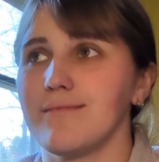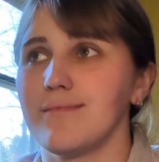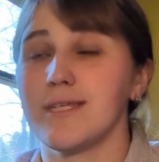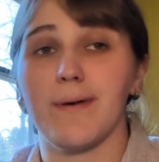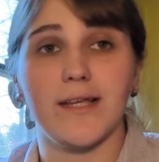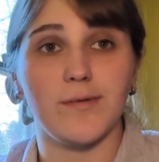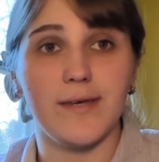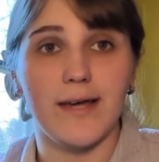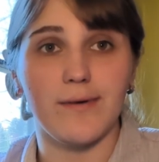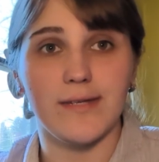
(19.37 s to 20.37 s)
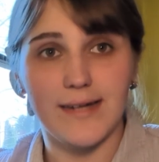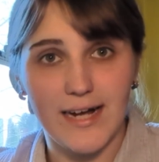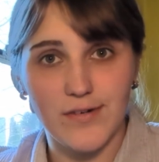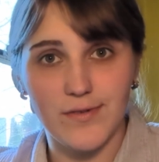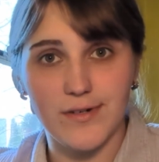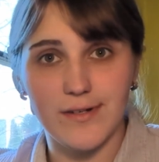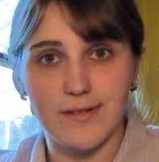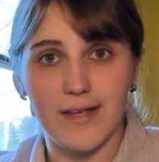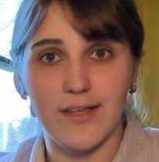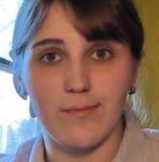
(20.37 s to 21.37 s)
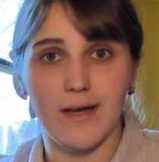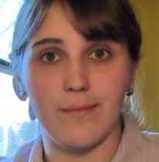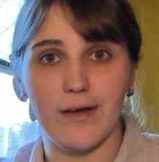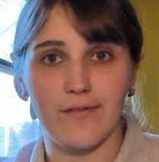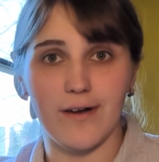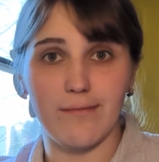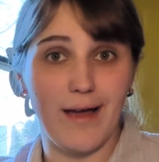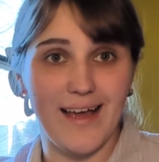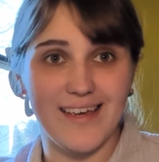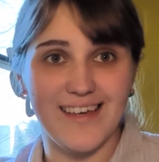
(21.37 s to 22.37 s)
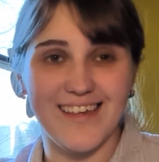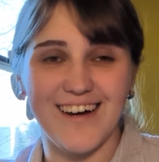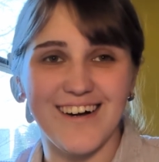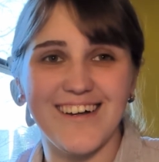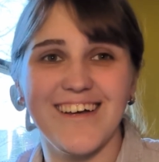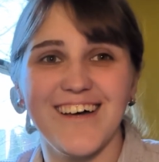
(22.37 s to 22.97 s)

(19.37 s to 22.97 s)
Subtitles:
this past week I went to Nashville and you met my friend Maggie there.